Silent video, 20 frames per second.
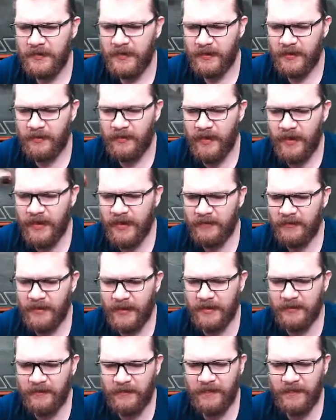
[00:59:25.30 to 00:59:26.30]
You know, I have
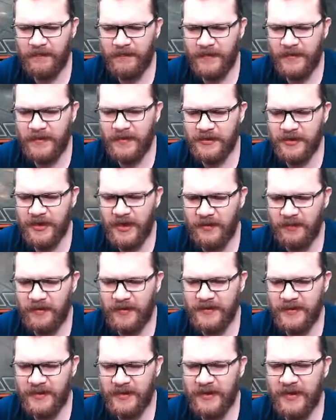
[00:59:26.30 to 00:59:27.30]
like 15
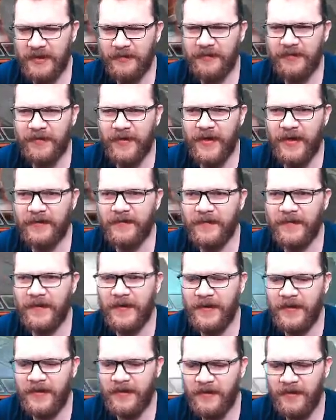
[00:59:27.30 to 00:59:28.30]
champions that I have at rank
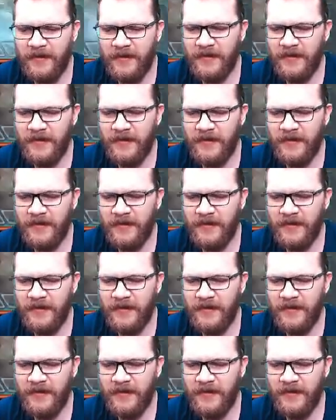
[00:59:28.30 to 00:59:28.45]
3